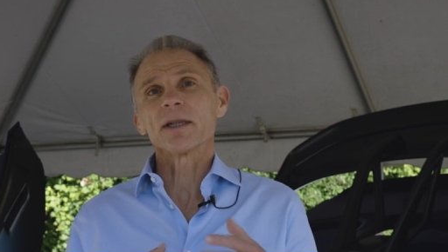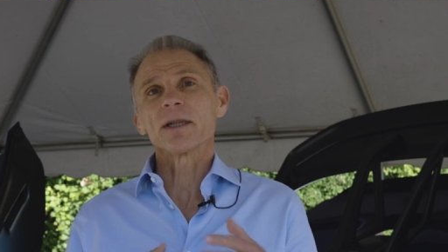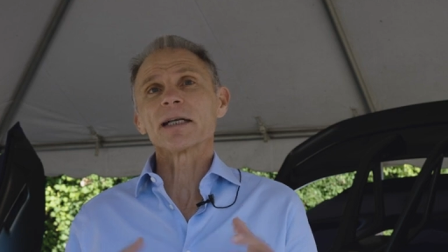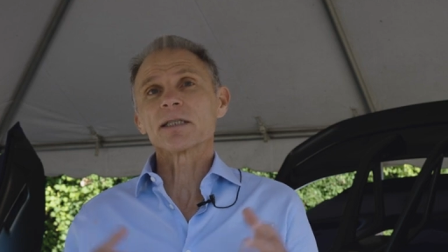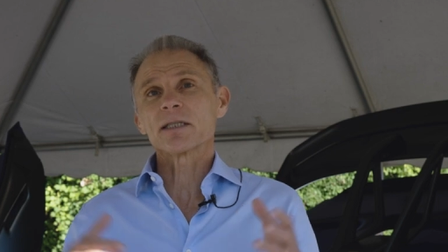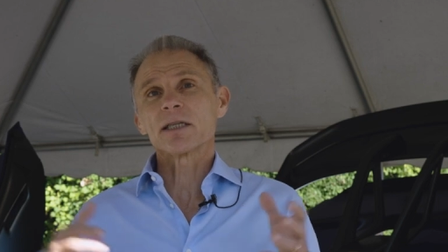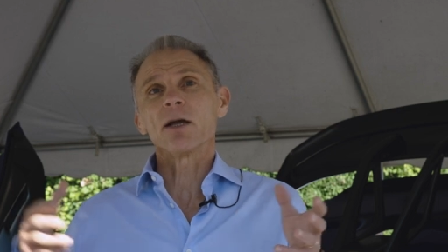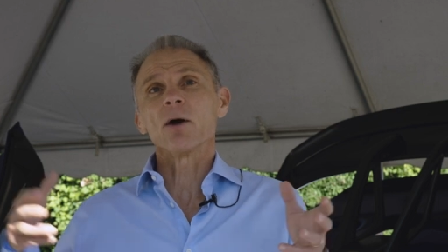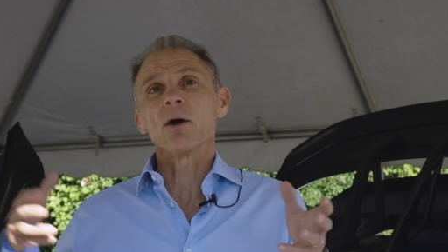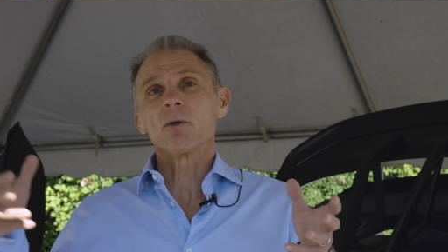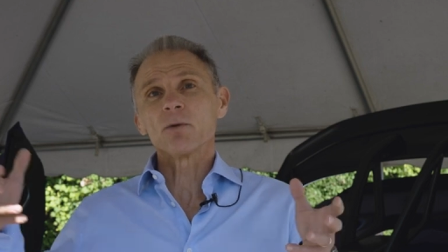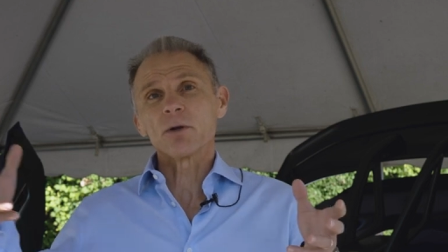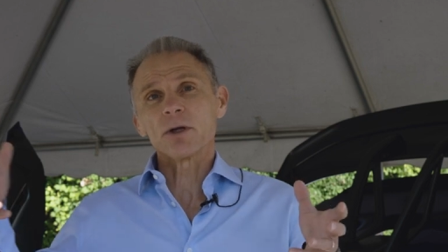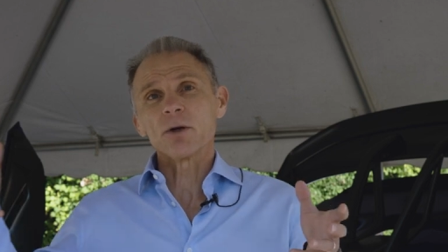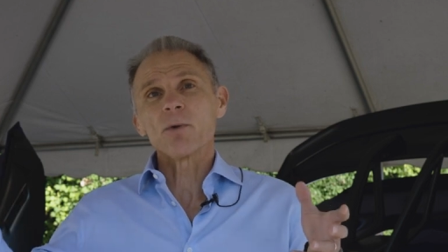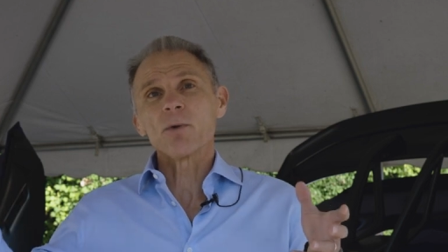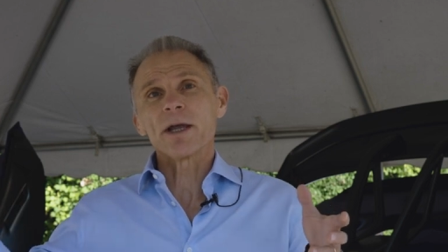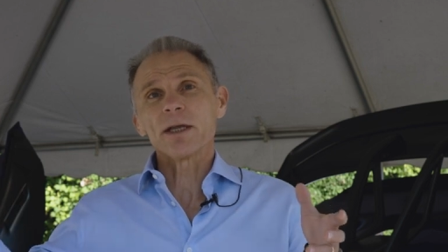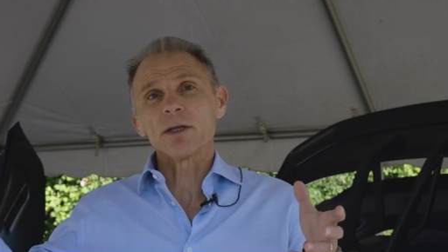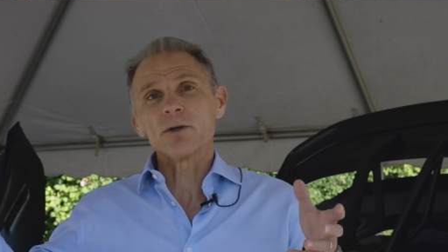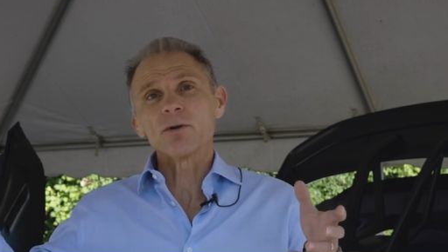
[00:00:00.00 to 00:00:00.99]
That's the only
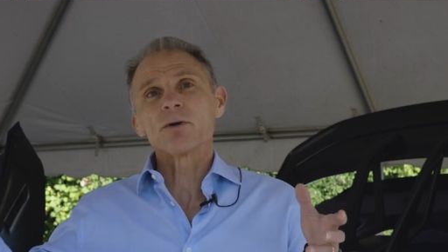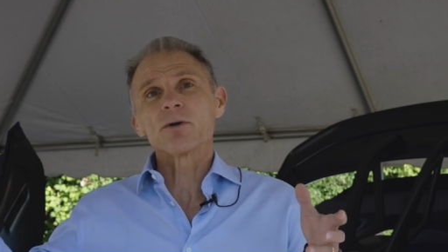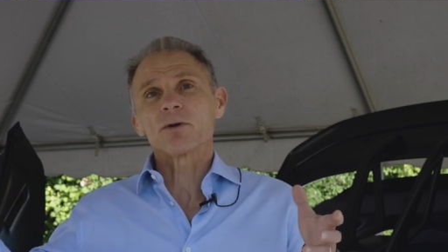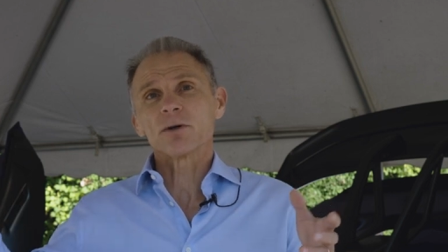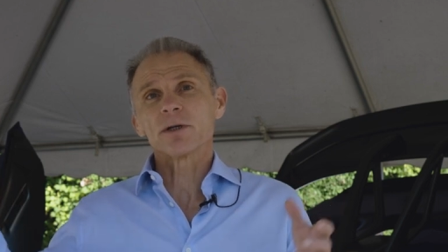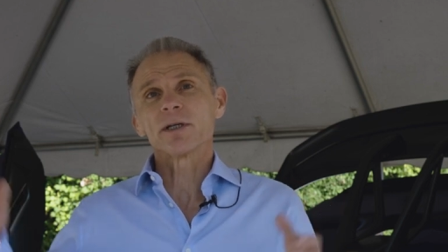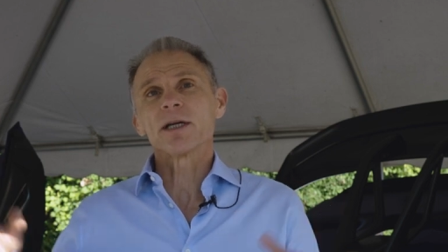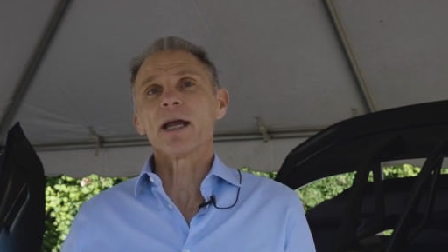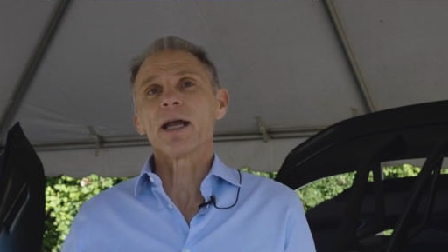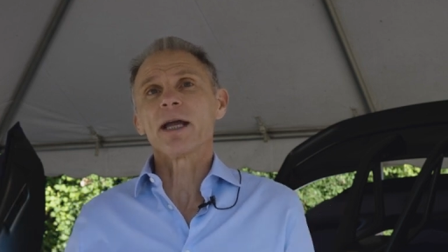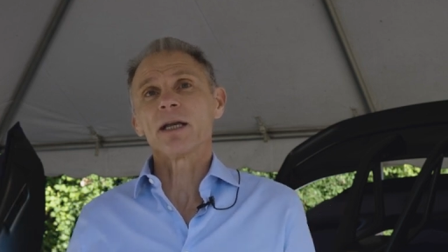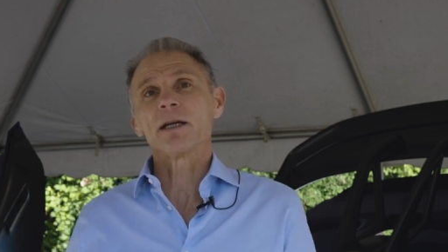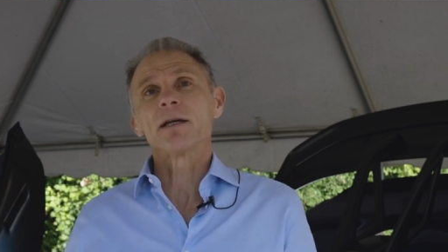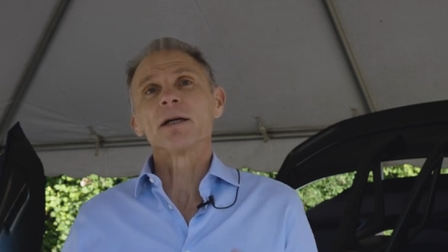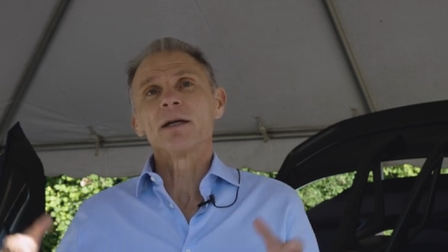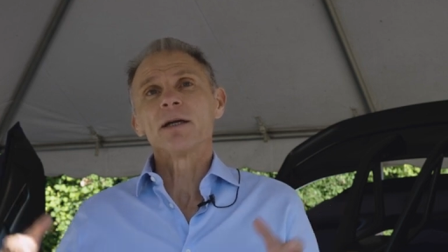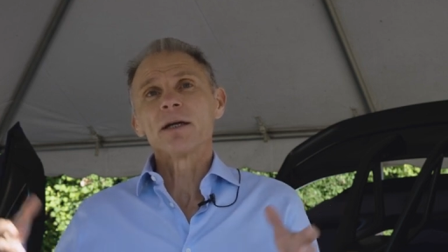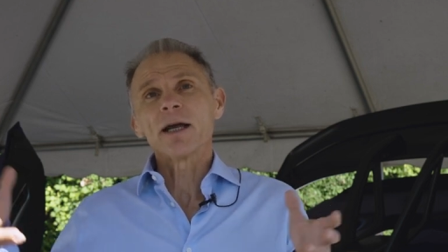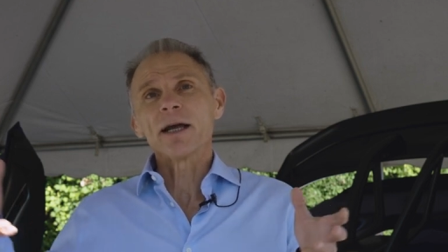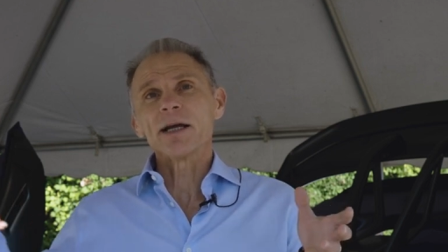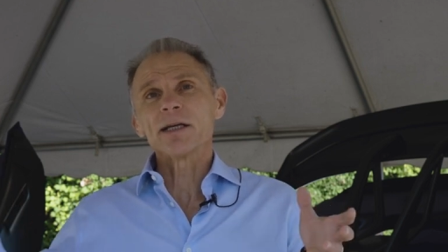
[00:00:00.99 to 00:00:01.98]
way you create
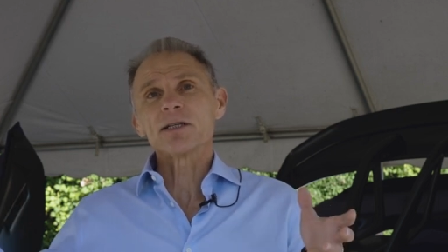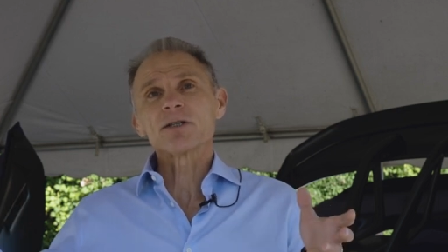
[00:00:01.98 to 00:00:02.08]
a